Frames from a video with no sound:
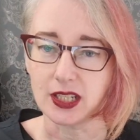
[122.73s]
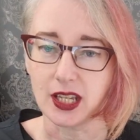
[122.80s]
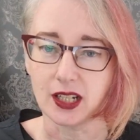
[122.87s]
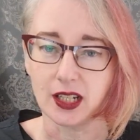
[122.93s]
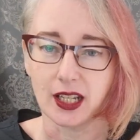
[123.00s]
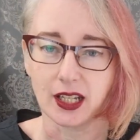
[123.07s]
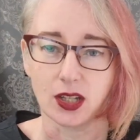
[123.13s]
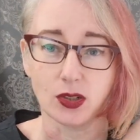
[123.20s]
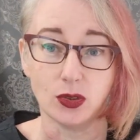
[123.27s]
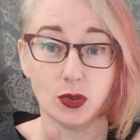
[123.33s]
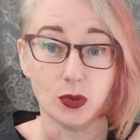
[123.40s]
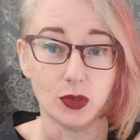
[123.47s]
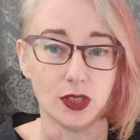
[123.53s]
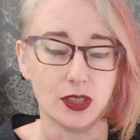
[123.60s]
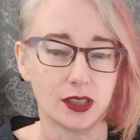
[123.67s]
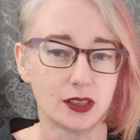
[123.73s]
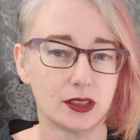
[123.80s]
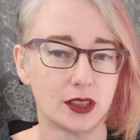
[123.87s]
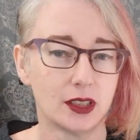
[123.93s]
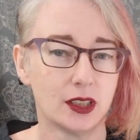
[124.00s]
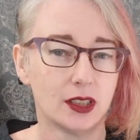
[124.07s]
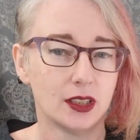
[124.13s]
get like a good,
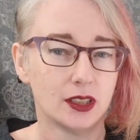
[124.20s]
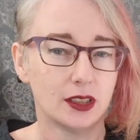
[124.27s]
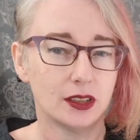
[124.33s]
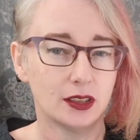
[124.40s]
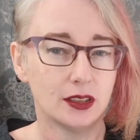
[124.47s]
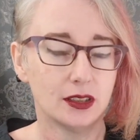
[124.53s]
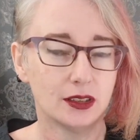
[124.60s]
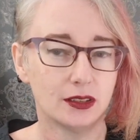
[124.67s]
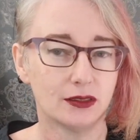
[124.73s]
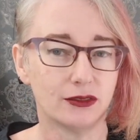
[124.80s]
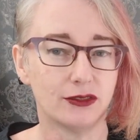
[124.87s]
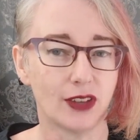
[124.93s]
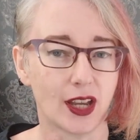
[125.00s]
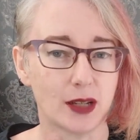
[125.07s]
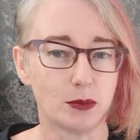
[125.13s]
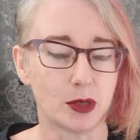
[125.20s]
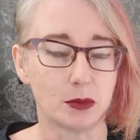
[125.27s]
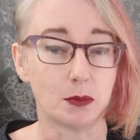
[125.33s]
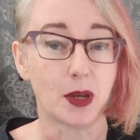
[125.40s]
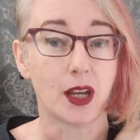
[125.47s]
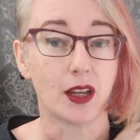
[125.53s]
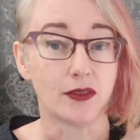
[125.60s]

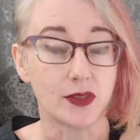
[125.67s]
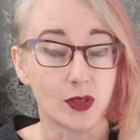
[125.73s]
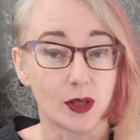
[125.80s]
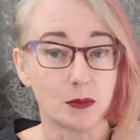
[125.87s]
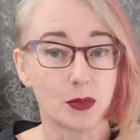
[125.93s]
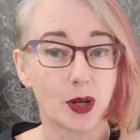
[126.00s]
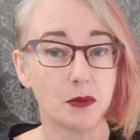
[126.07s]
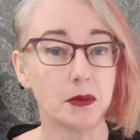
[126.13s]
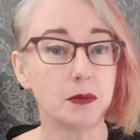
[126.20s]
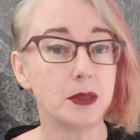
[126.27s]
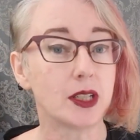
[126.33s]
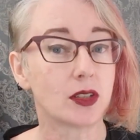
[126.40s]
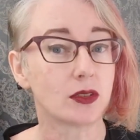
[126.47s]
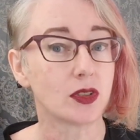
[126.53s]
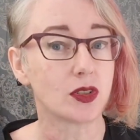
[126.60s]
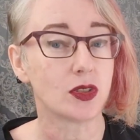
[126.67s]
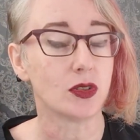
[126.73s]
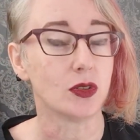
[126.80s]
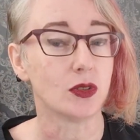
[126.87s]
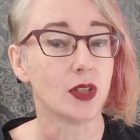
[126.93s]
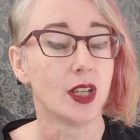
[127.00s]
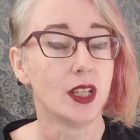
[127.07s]
vibrant puff. So I'm probably going
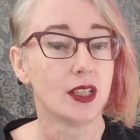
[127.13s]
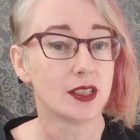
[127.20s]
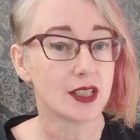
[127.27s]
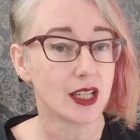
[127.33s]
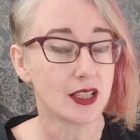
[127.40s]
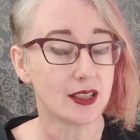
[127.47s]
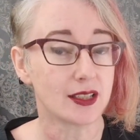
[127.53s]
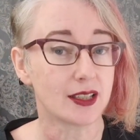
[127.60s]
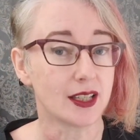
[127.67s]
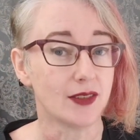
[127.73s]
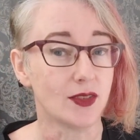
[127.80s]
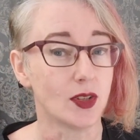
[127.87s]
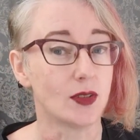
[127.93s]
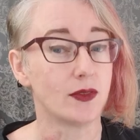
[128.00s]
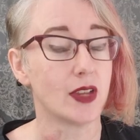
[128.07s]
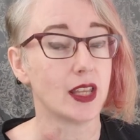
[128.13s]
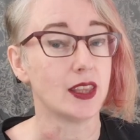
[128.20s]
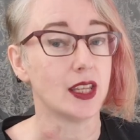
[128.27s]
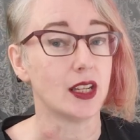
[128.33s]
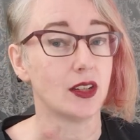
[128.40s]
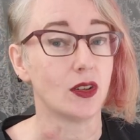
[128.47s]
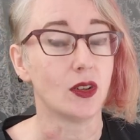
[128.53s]
to take the sleeves off
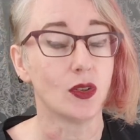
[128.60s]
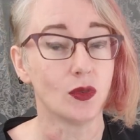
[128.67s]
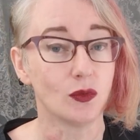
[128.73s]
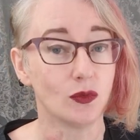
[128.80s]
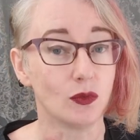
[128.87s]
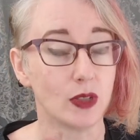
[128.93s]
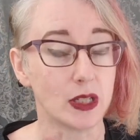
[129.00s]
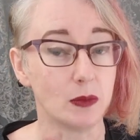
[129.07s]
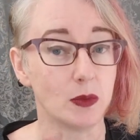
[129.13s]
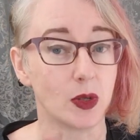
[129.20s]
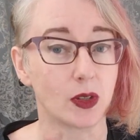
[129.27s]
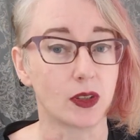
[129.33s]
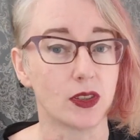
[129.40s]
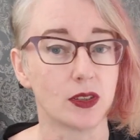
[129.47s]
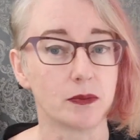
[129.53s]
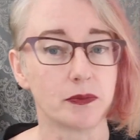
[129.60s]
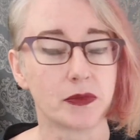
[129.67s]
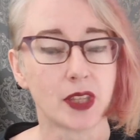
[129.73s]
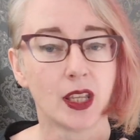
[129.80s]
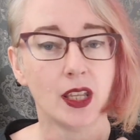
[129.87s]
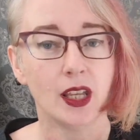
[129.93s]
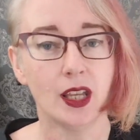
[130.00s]
and then rework them.
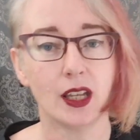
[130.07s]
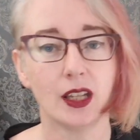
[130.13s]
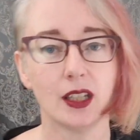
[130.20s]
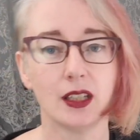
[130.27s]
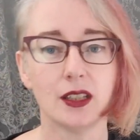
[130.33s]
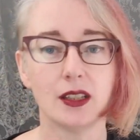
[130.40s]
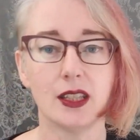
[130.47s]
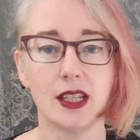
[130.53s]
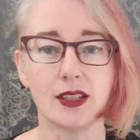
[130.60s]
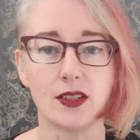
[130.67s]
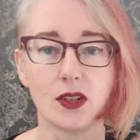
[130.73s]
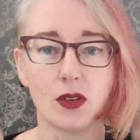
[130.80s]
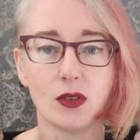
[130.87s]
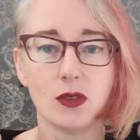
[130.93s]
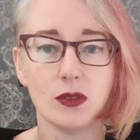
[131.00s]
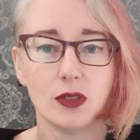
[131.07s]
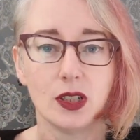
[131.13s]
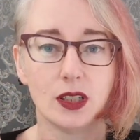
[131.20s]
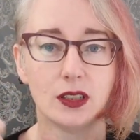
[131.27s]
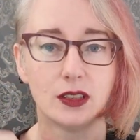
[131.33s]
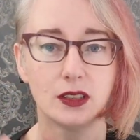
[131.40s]
There's no